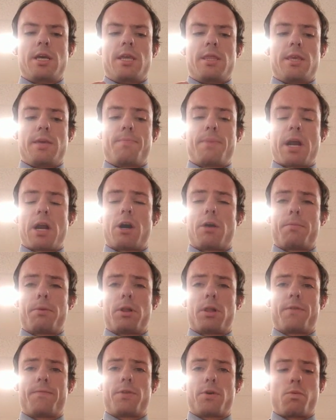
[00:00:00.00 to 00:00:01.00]
the
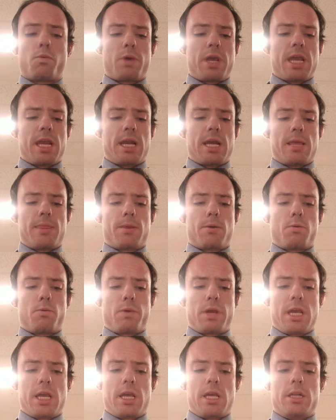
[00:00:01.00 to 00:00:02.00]
parable of the wheat and the
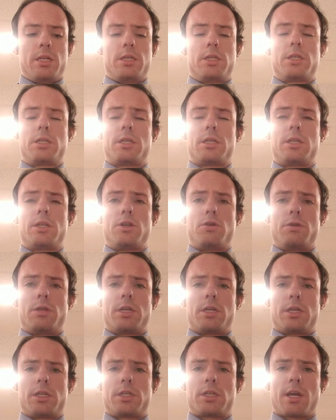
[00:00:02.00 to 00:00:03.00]
weeds to the
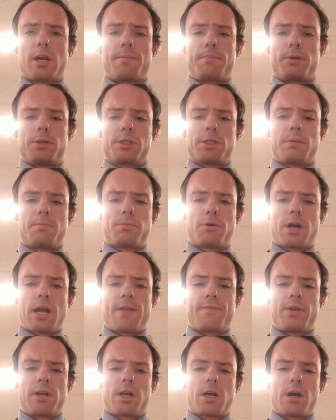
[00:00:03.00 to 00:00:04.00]
disciples in
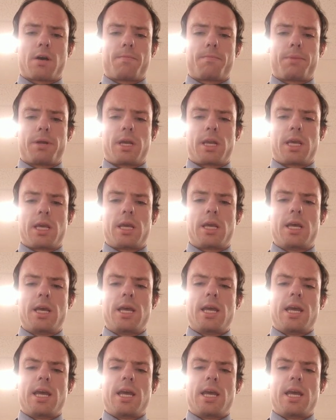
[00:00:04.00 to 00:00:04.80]
private company.